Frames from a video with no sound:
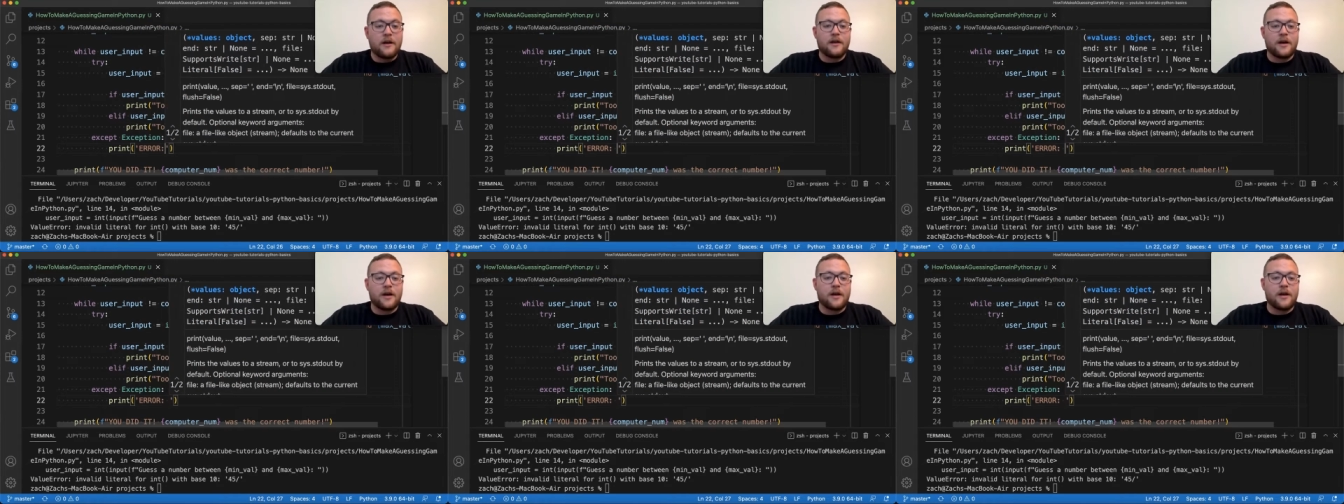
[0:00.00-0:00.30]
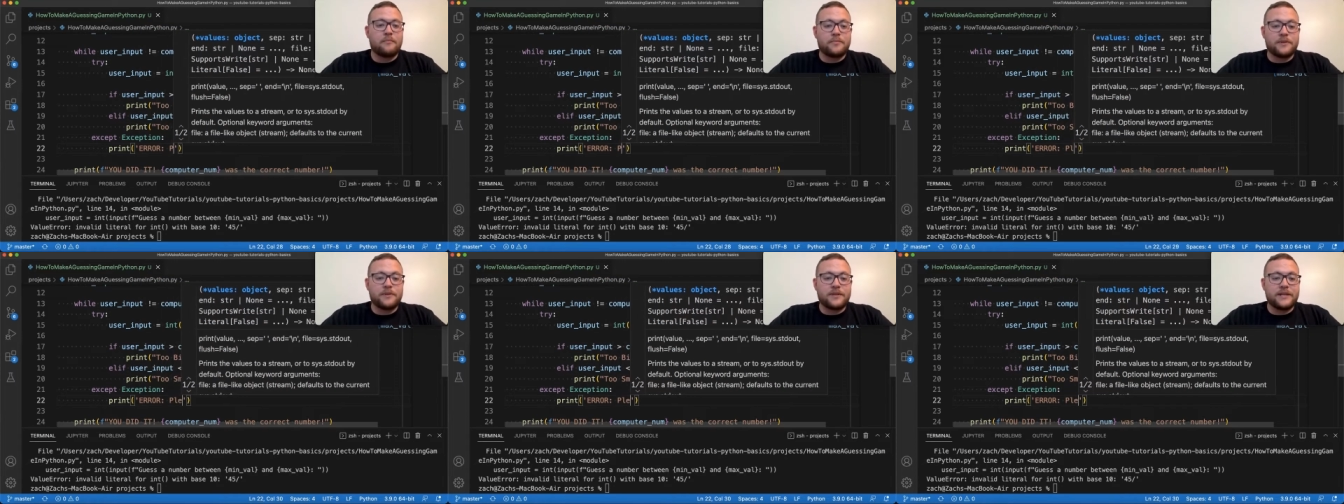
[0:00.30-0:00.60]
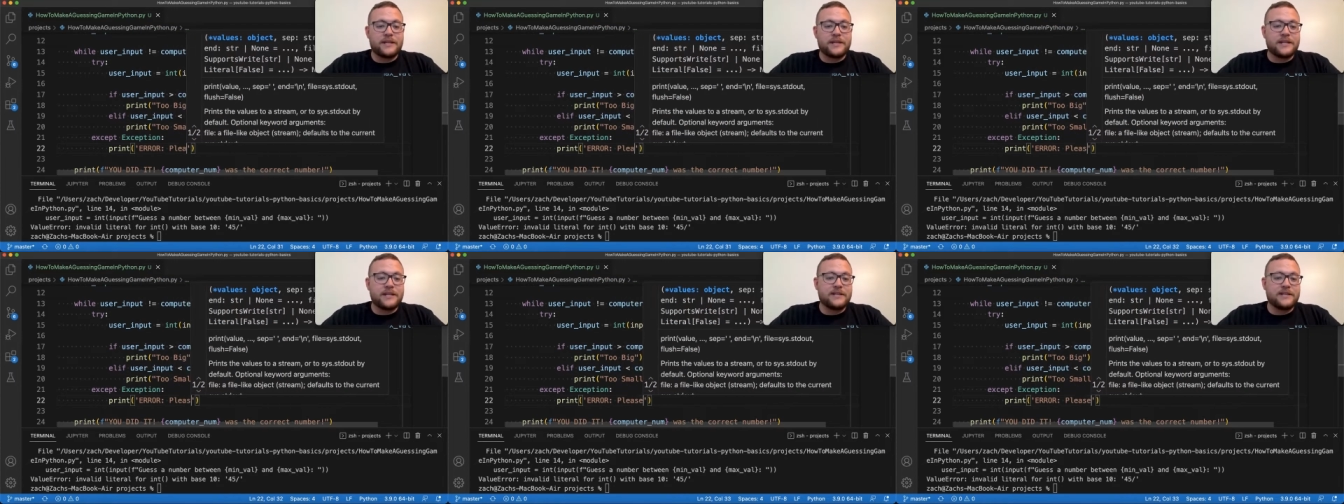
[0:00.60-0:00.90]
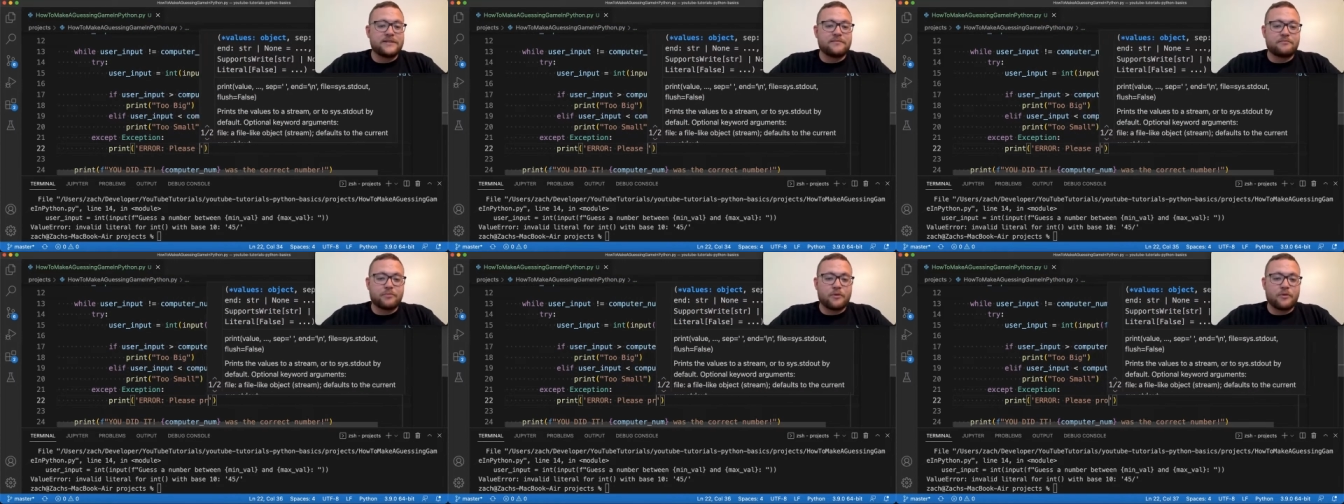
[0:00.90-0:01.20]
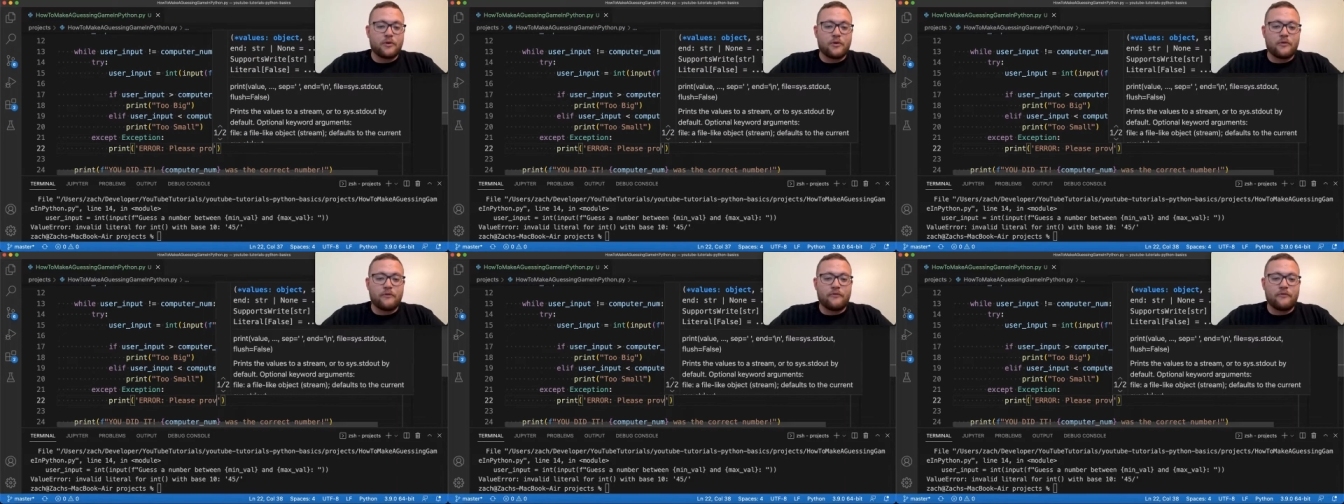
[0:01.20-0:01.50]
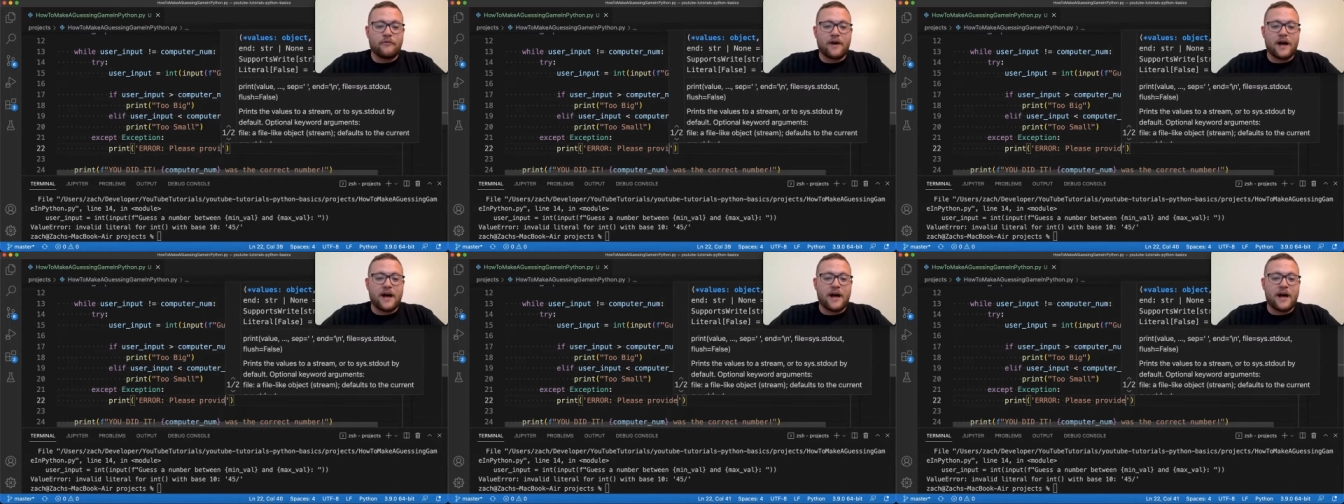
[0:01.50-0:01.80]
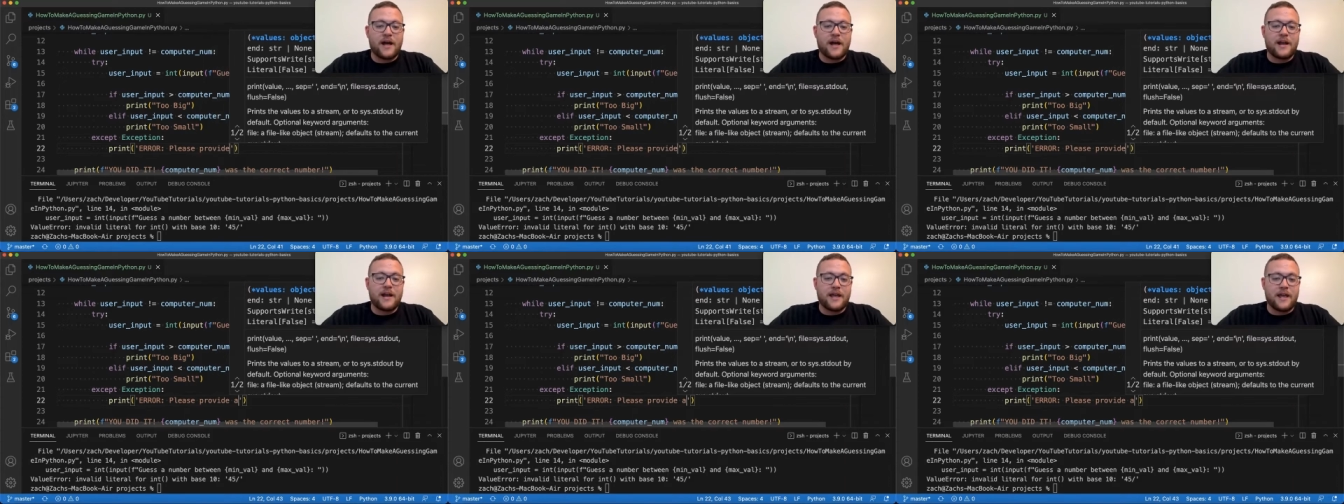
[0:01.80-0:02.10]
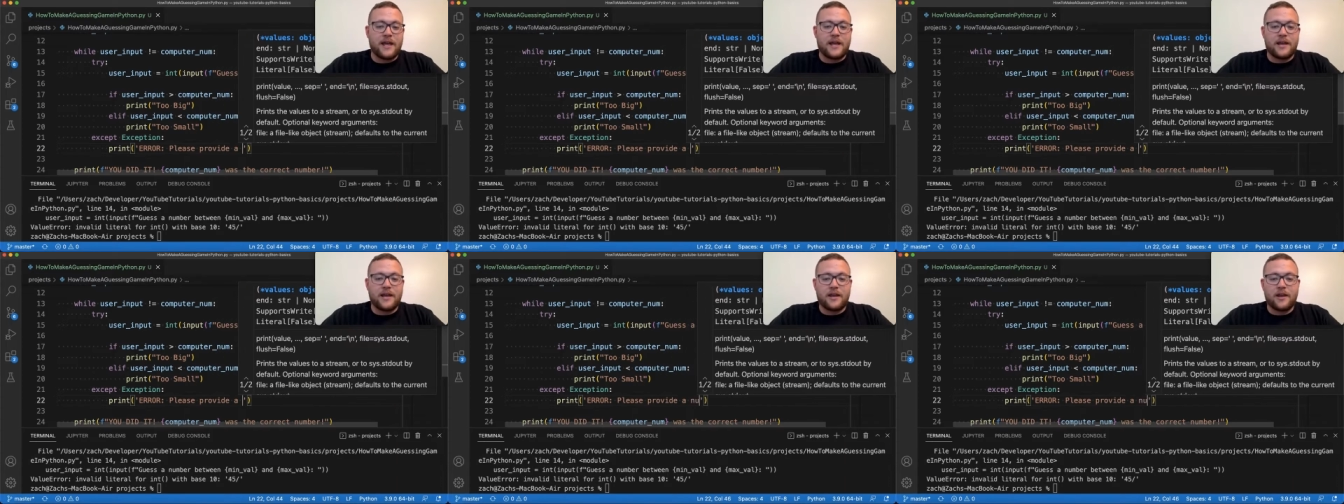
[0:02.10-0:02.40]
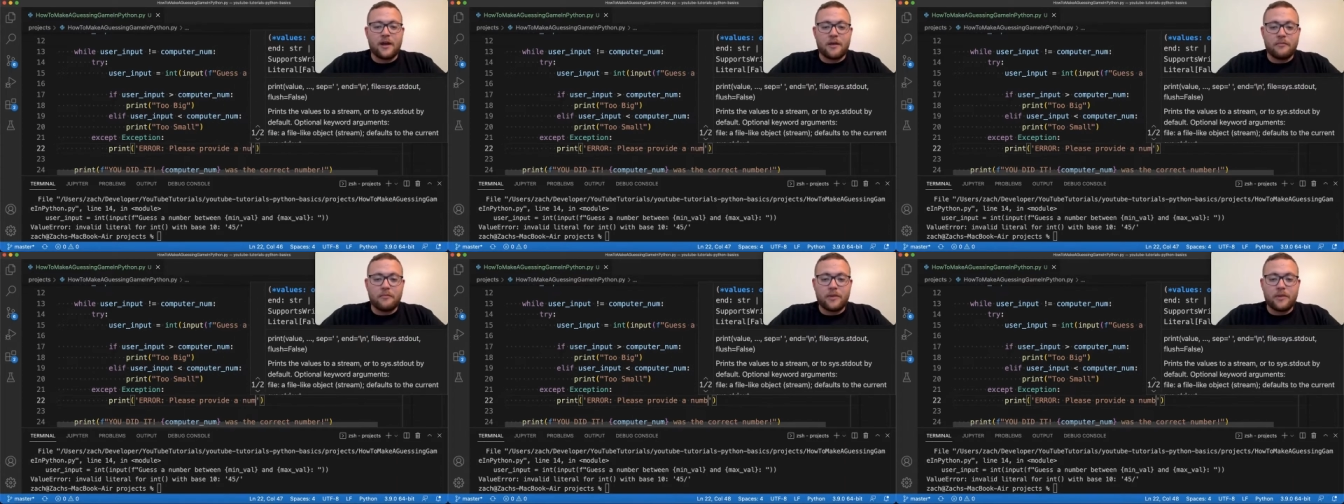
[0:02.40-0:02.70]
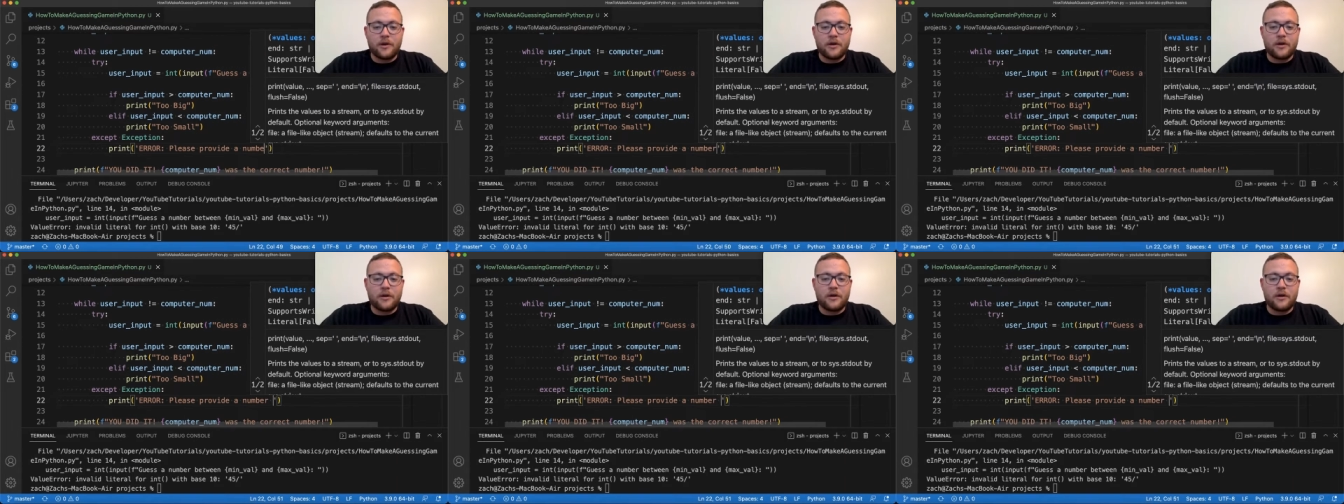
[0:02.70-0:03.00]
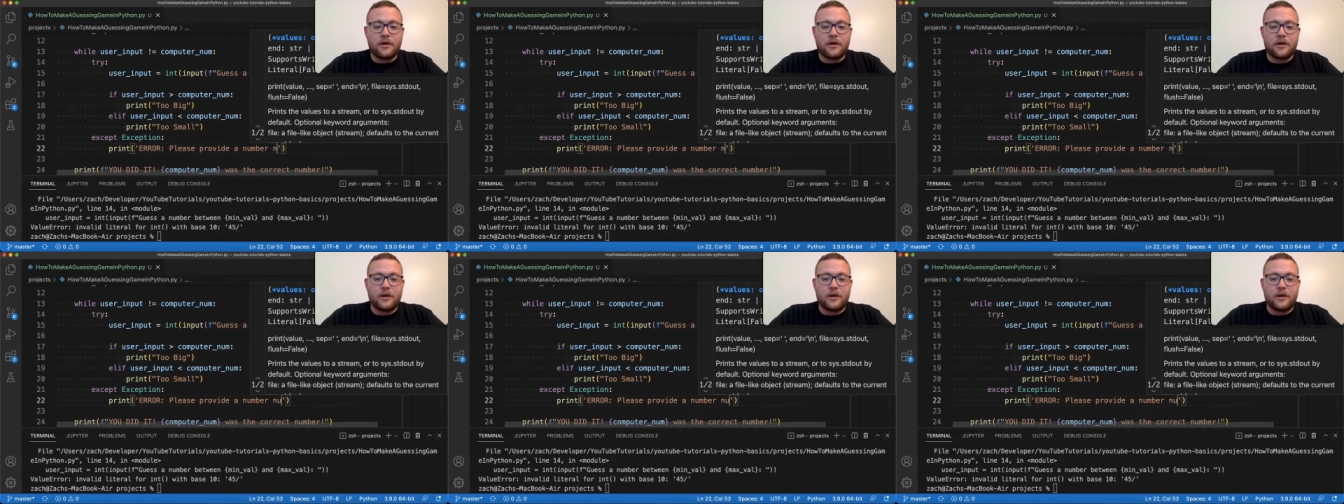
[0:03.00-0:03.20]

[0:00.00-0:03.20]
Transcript: uh, please provide a number